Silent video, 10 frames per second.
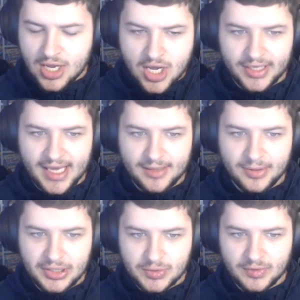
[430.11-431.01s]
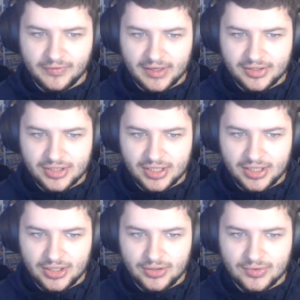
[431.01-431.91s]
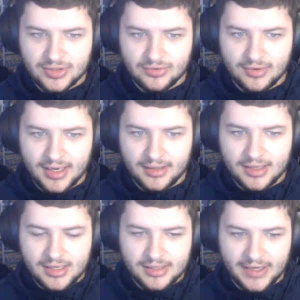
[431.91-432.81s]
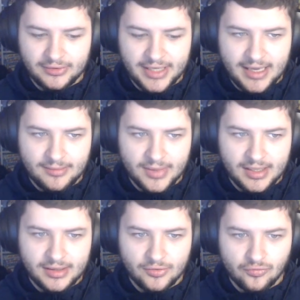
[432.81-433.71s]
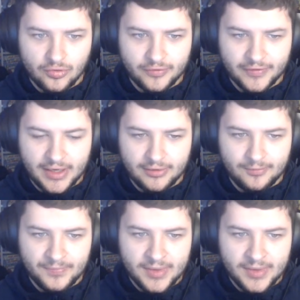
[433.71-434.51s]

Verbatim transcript: okay because we've actually used the right file name in the run file.